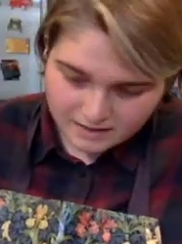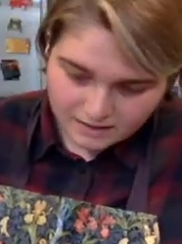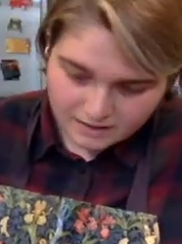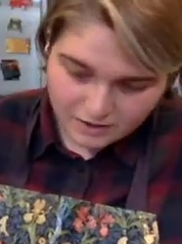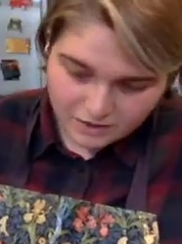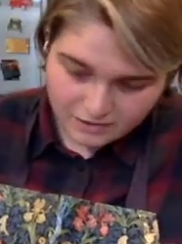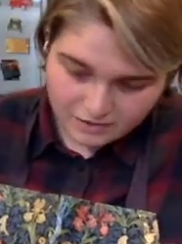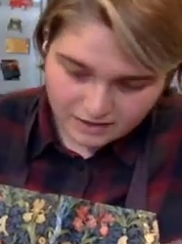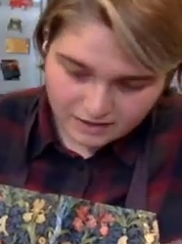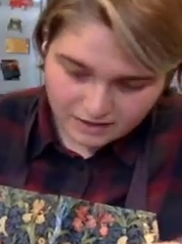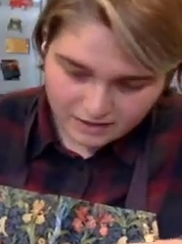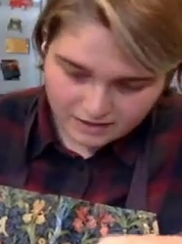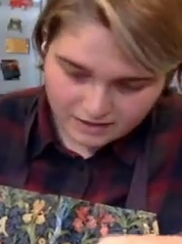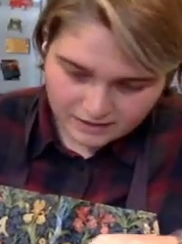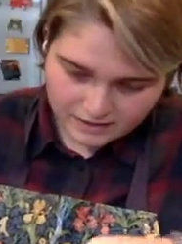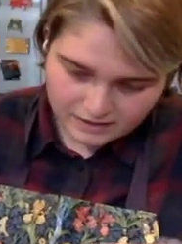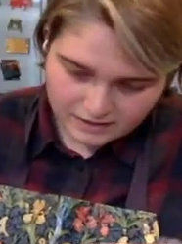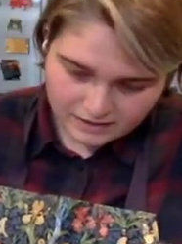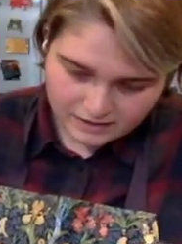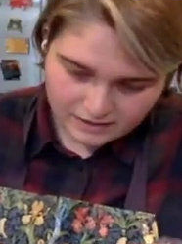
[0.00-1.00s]
the green
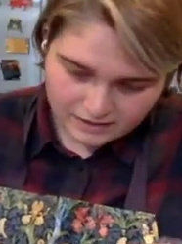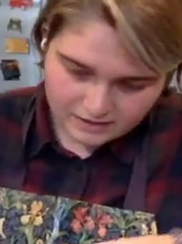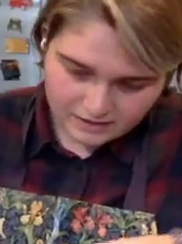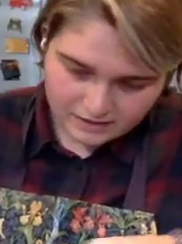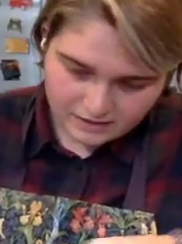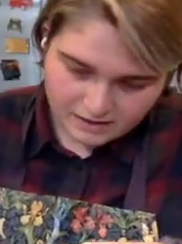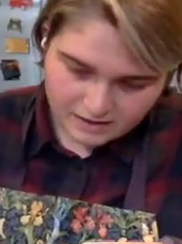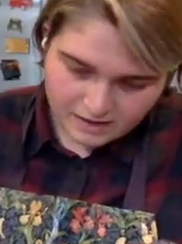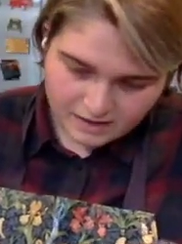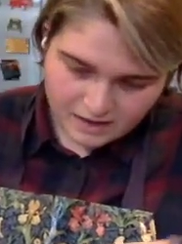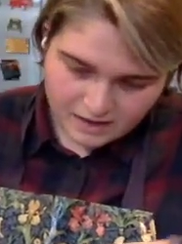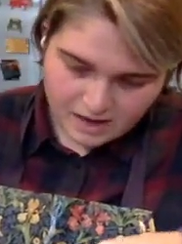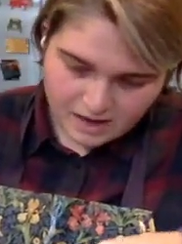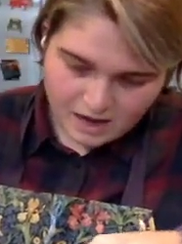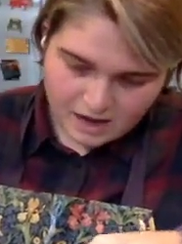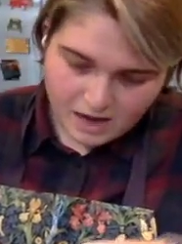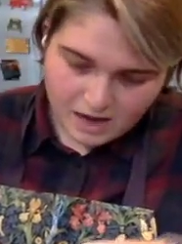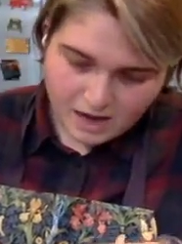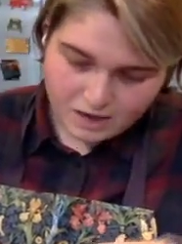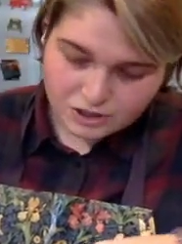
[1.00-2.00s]
onion.
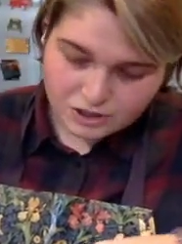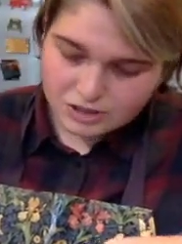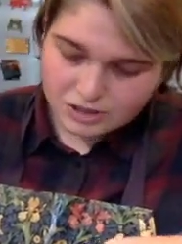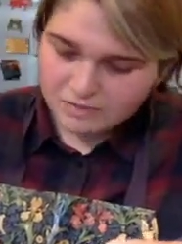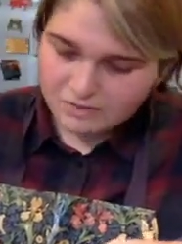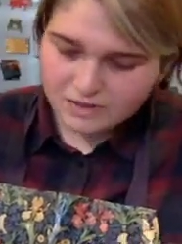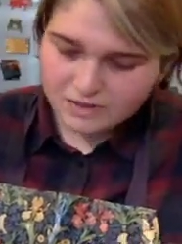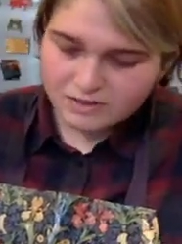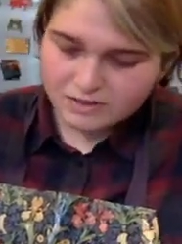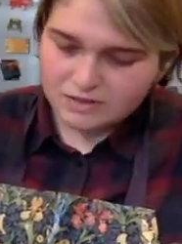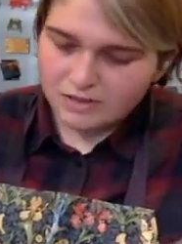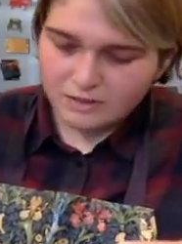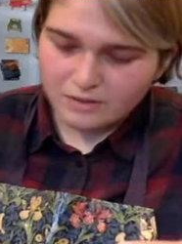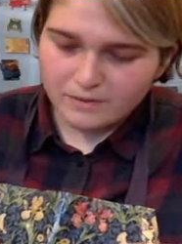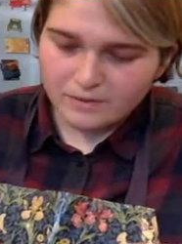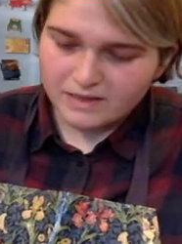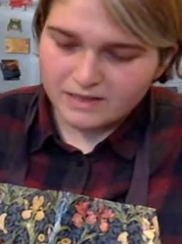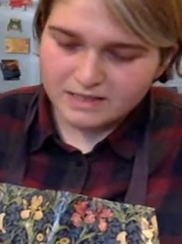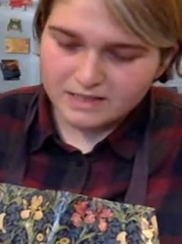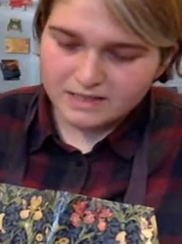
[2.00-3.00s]
just because
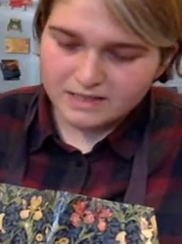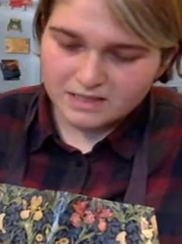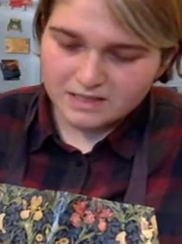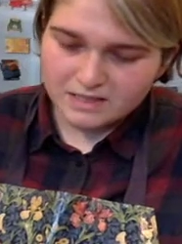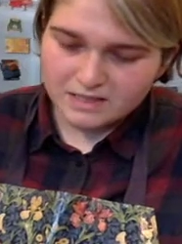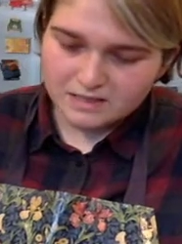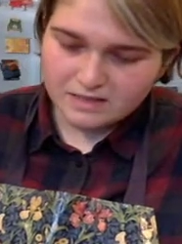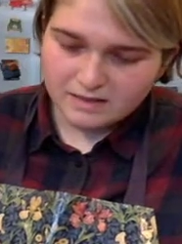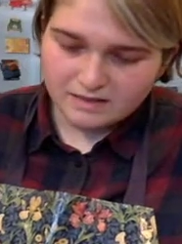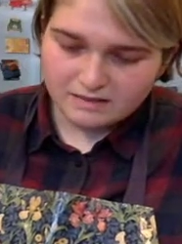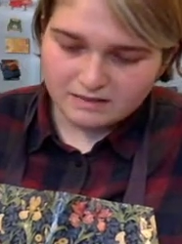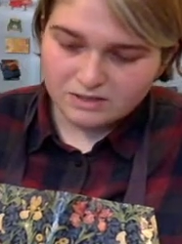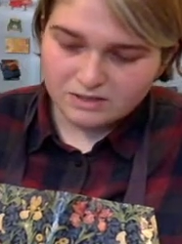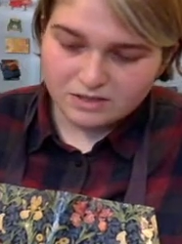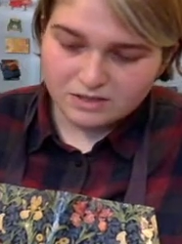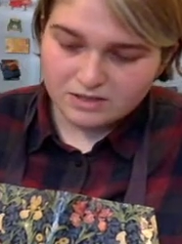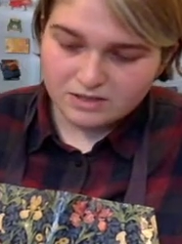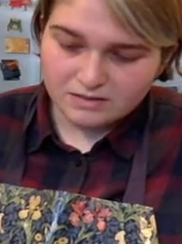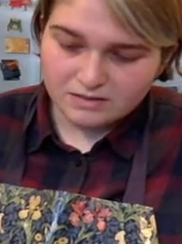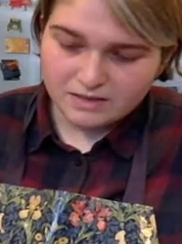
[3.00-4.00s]
otherwise it
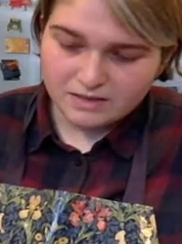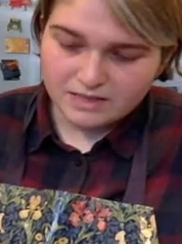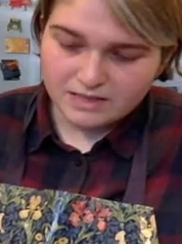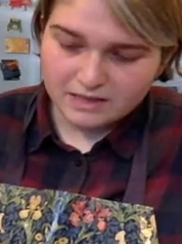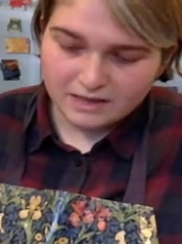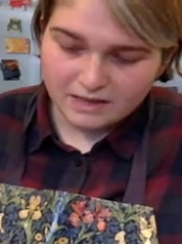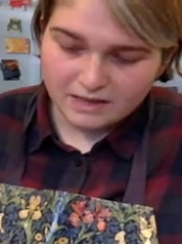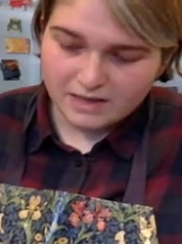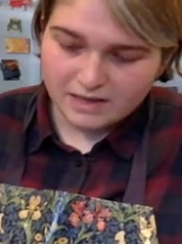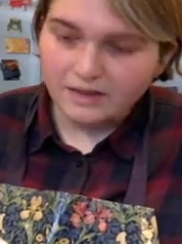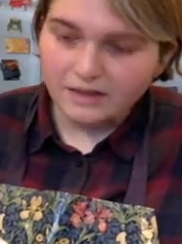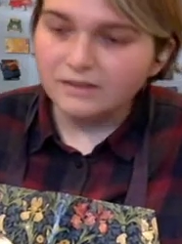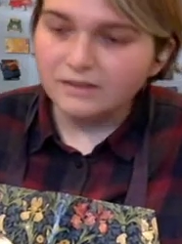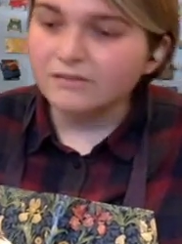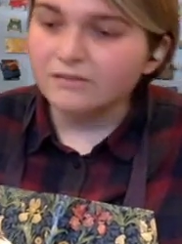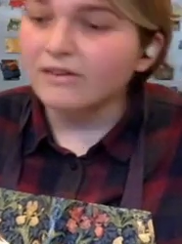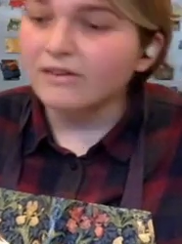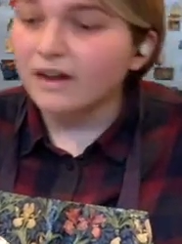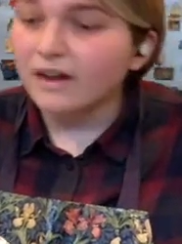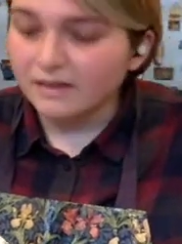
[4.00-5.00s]
just doesn't cut the
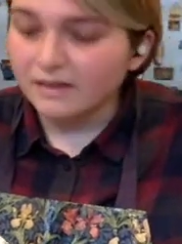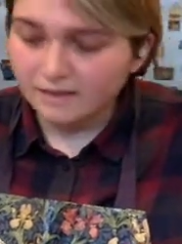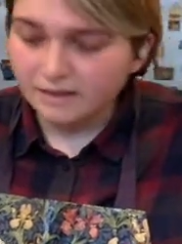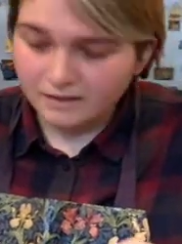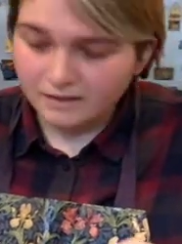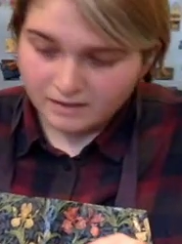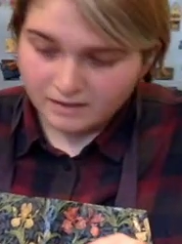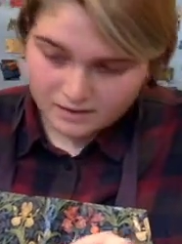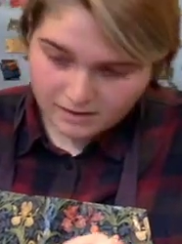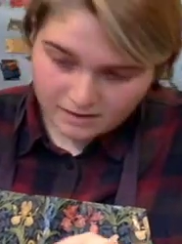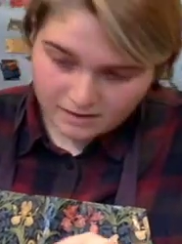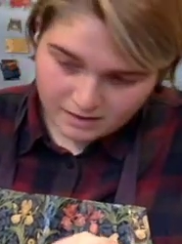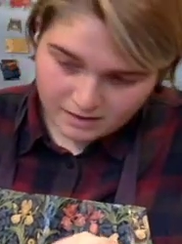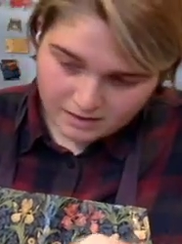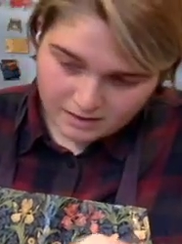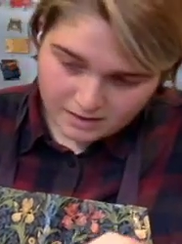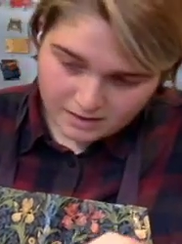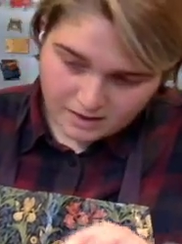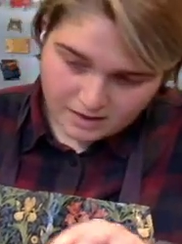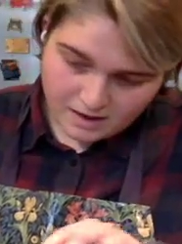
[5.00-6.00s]
fat.
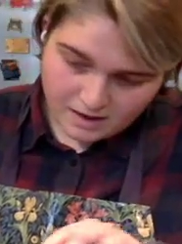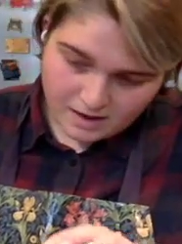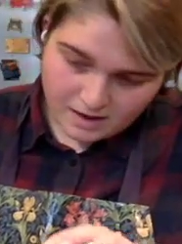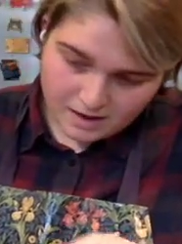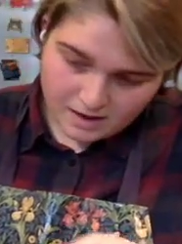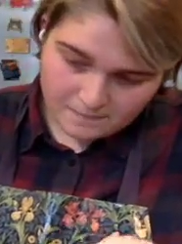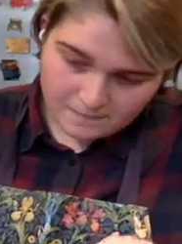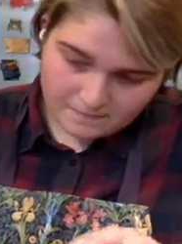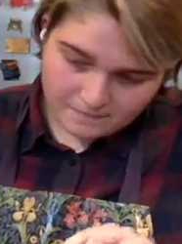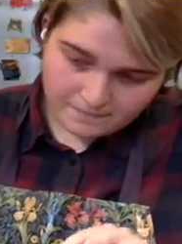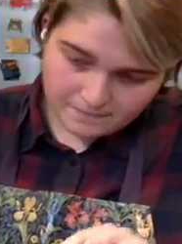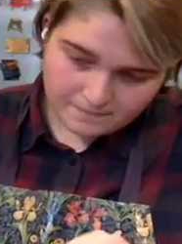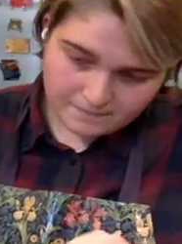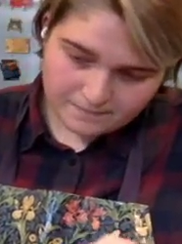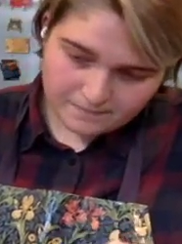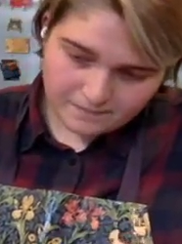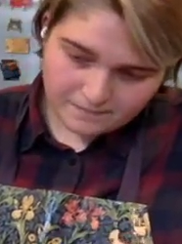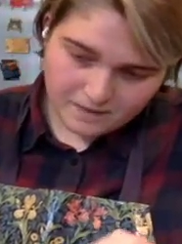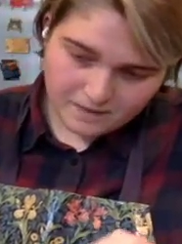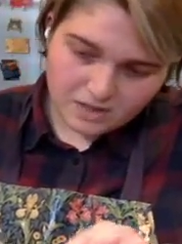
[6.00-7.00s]

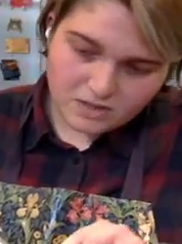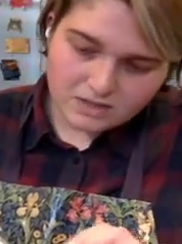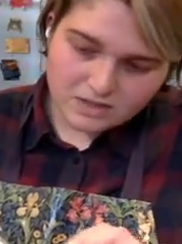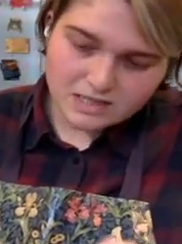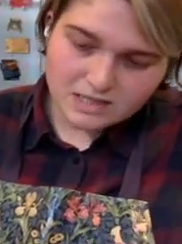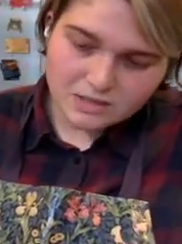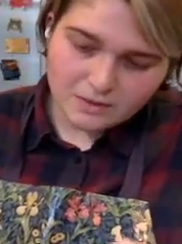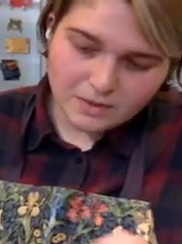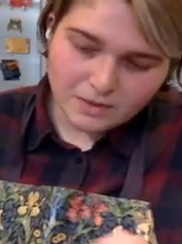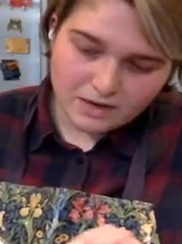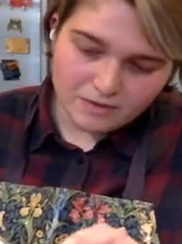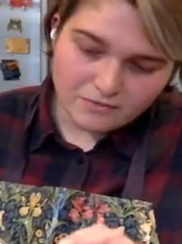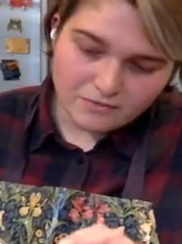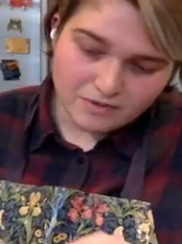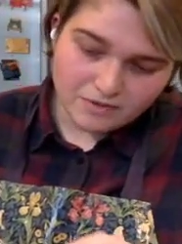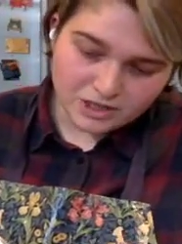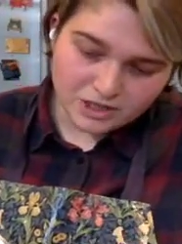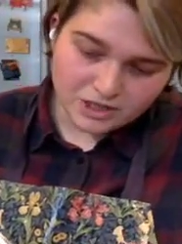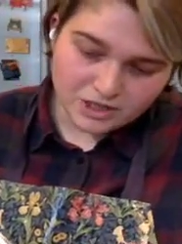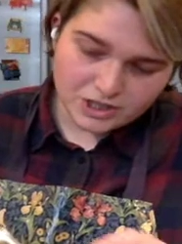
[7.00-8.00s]
Because it's quite a
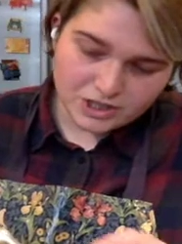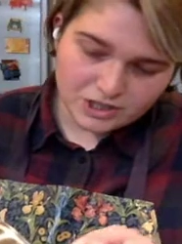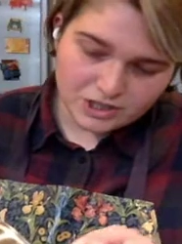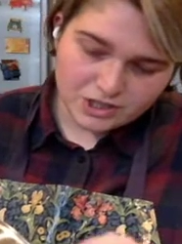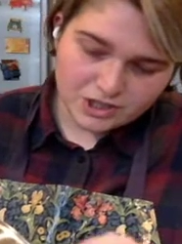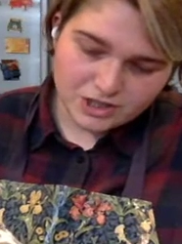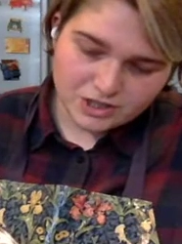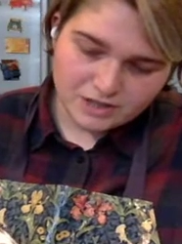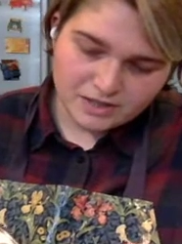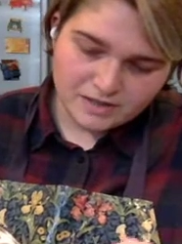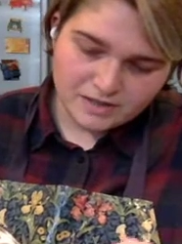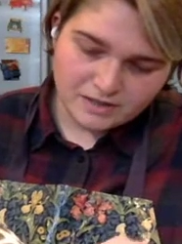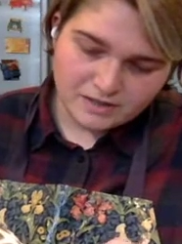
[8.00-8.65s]
rich dish,